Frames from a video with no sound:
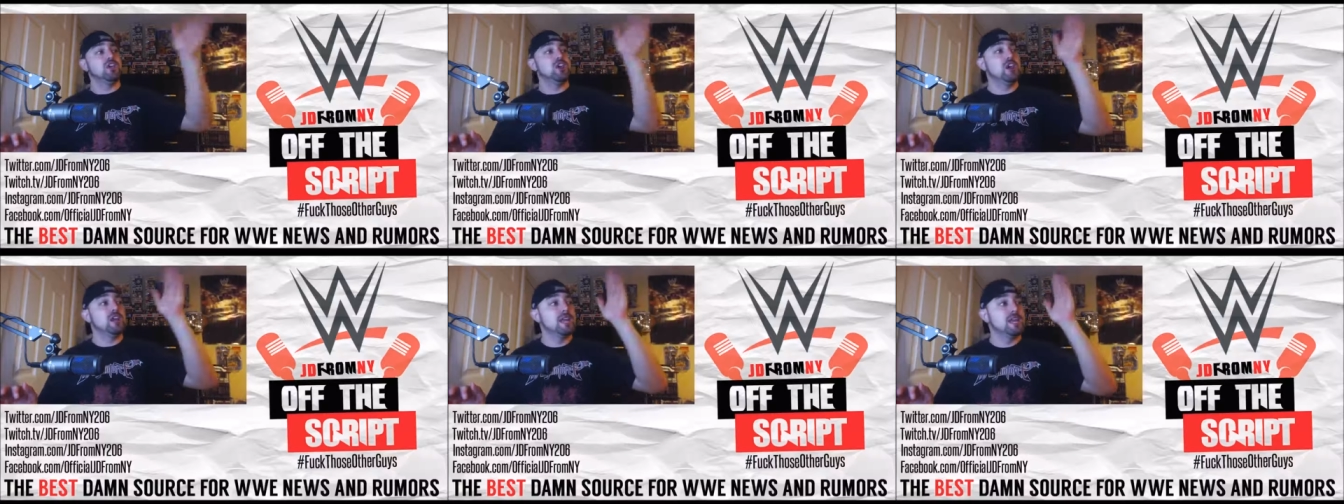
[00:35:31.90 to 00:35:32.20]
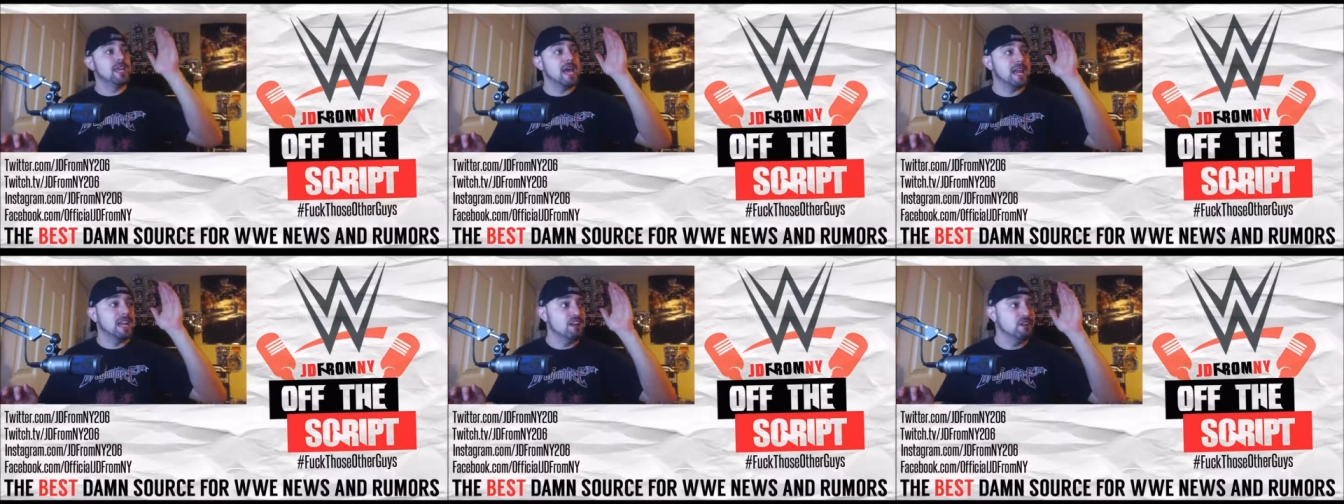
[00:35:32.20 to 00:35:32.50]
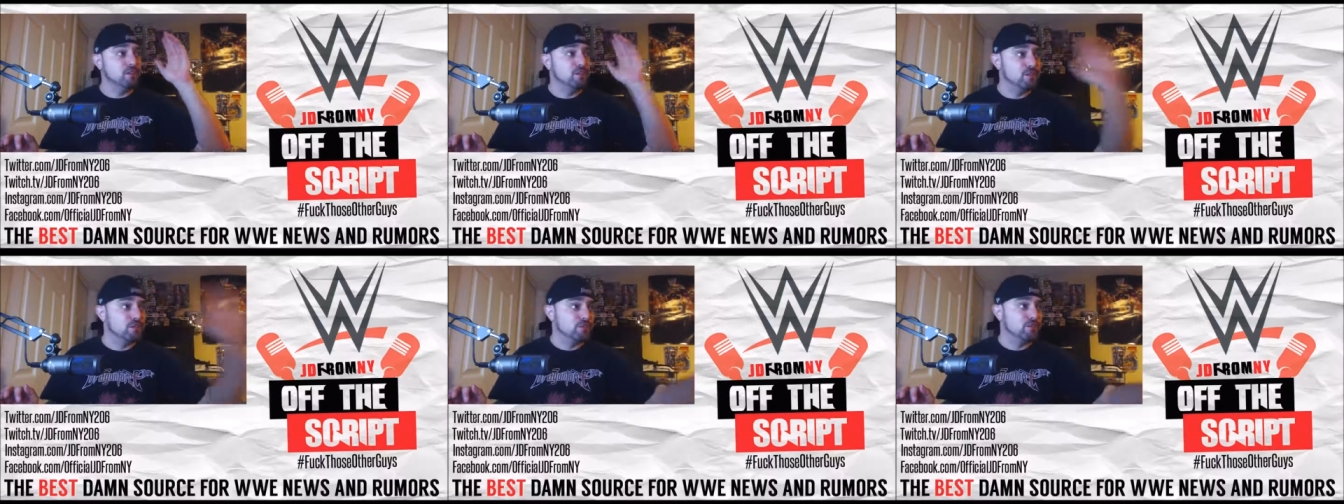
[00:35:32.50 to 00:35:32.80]
You're going to get
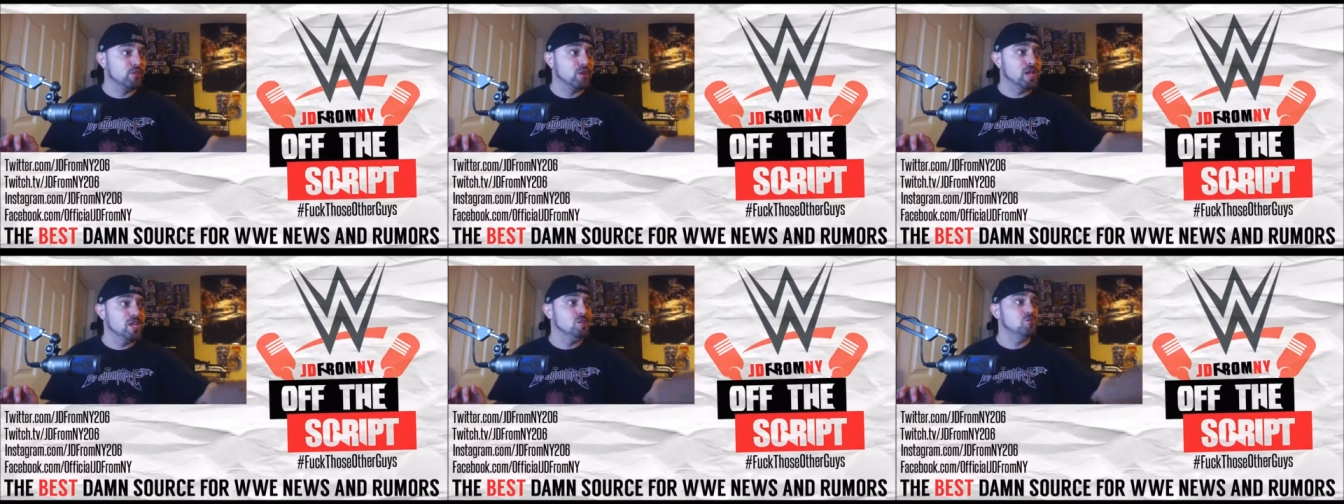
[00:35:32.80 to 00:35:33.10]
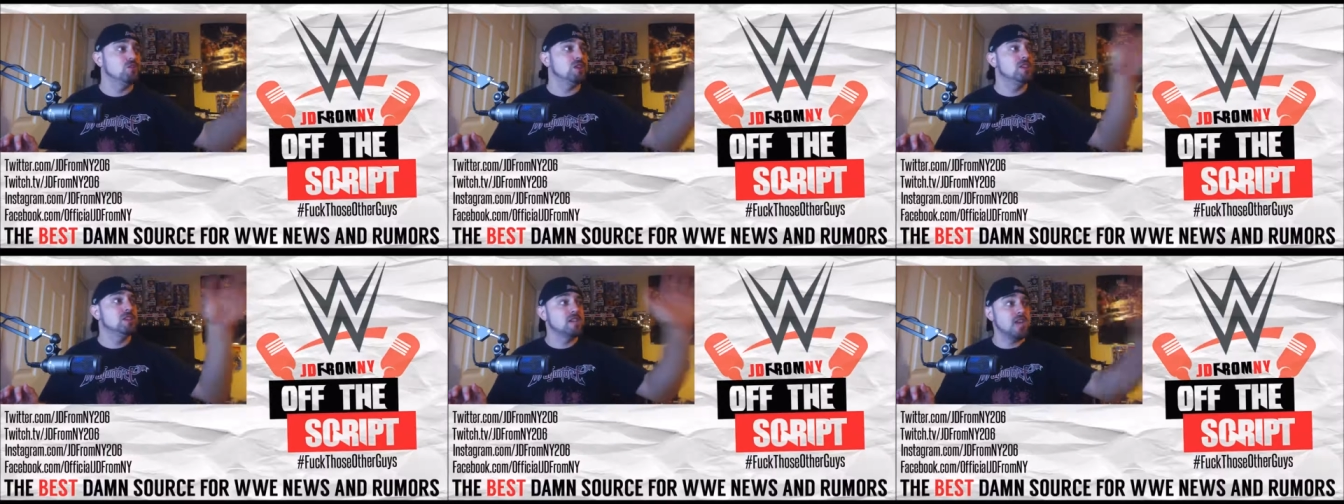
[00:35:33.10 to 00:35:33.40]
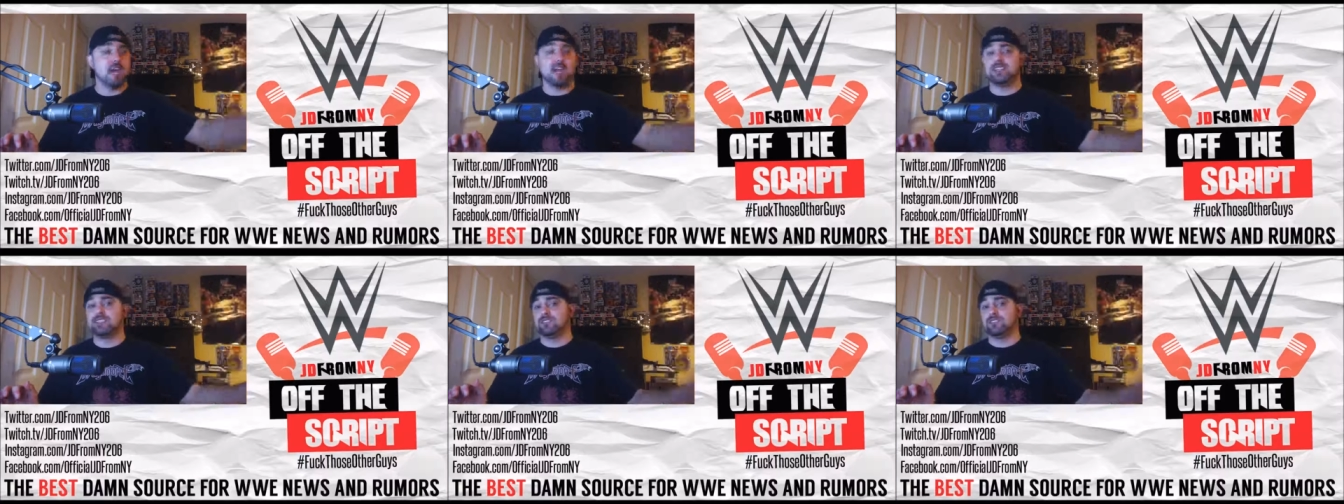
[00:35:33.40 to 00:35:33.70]
it for free. You can
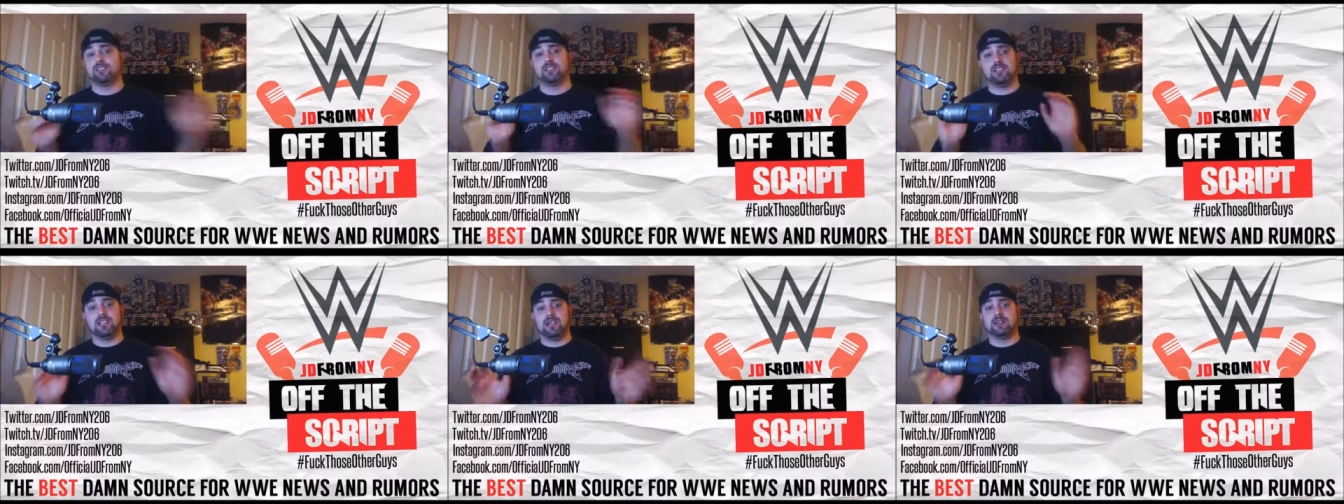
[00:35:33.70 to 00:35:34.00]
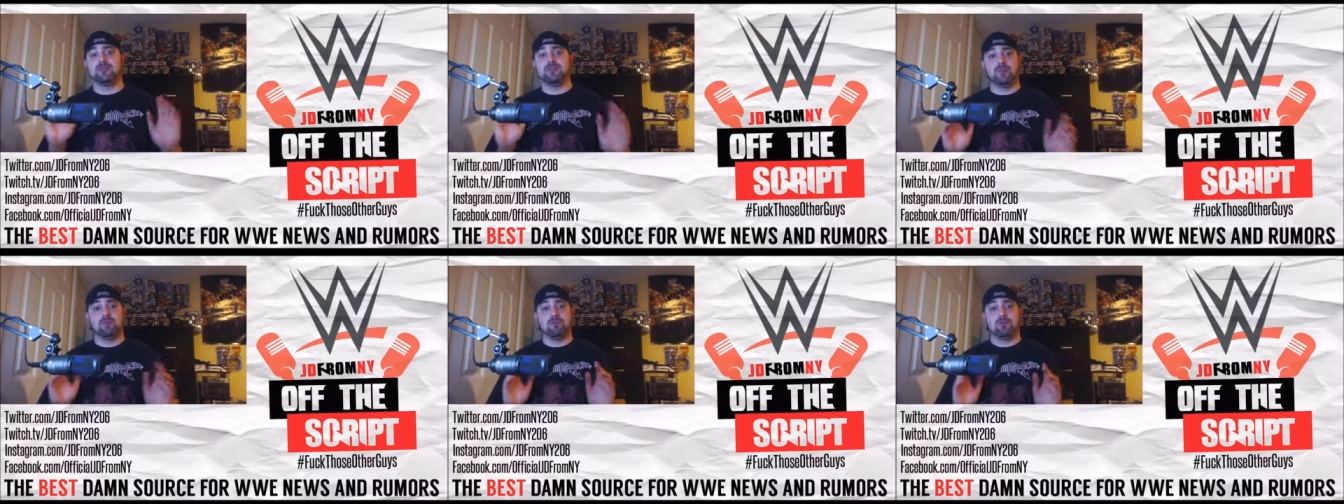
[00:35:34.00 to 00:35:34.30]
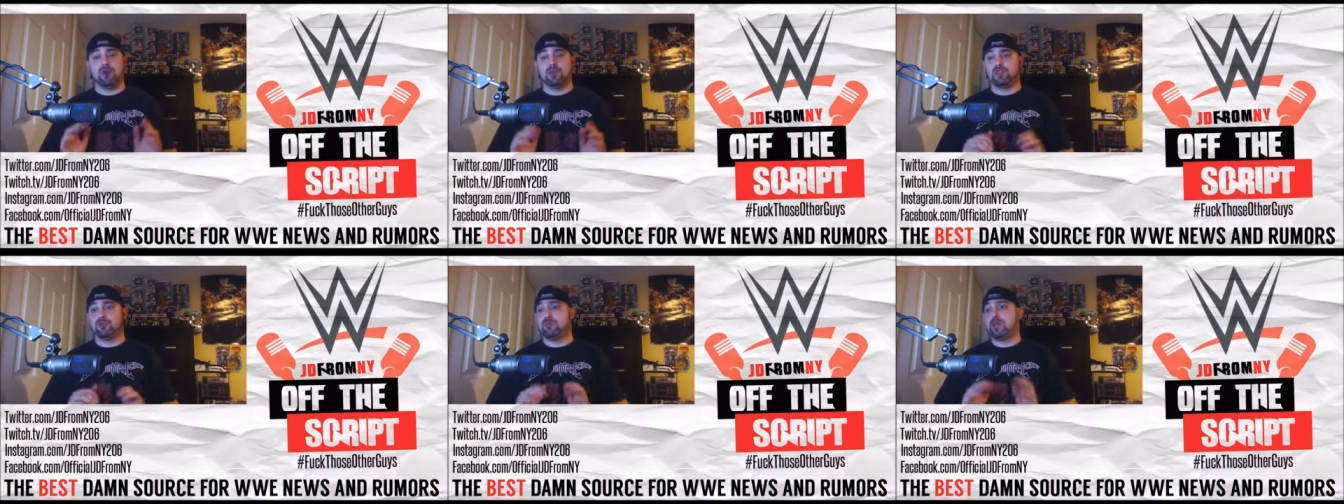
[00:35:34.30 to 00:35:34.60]
cancel at the end of
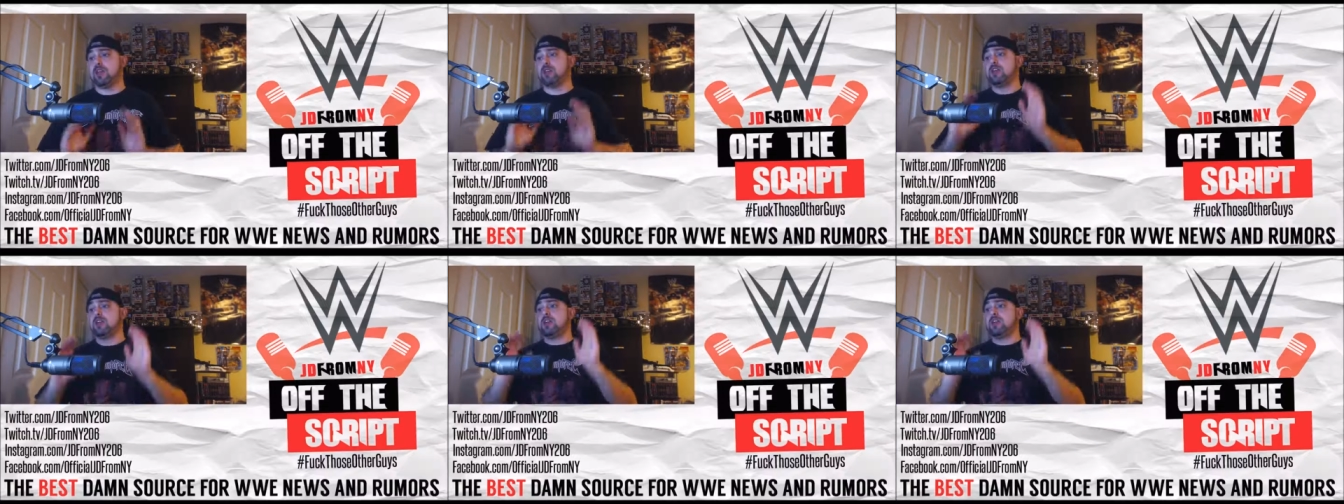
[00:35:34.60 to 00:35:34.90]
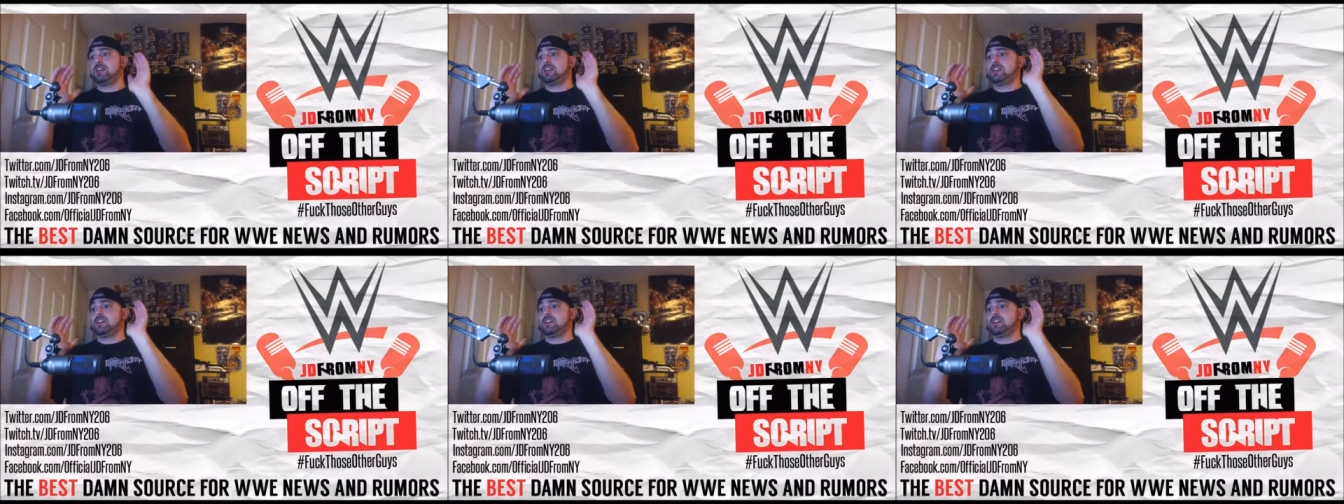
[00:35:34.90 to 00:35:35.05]
the month, man.